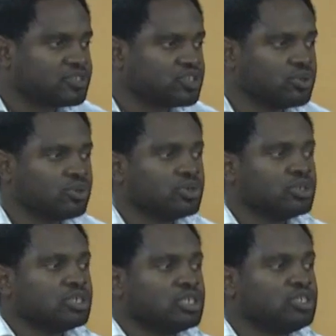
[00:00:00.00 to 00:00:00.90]
So
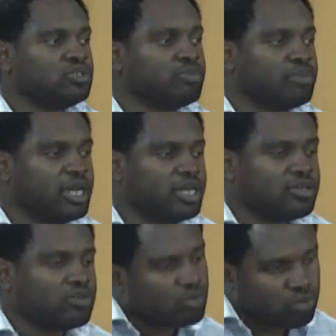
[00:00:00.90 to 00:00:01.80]
you
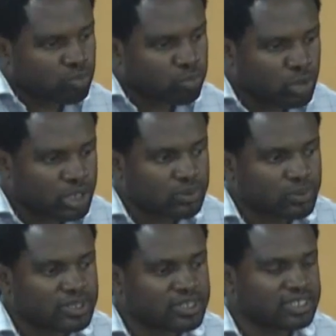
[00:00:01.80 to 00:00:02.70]
may
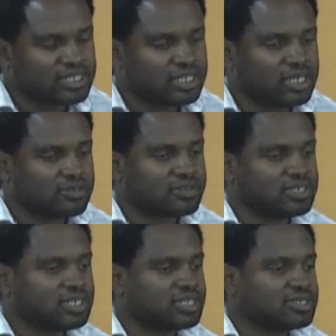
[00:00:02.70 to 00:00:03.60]
work with this at the end of the day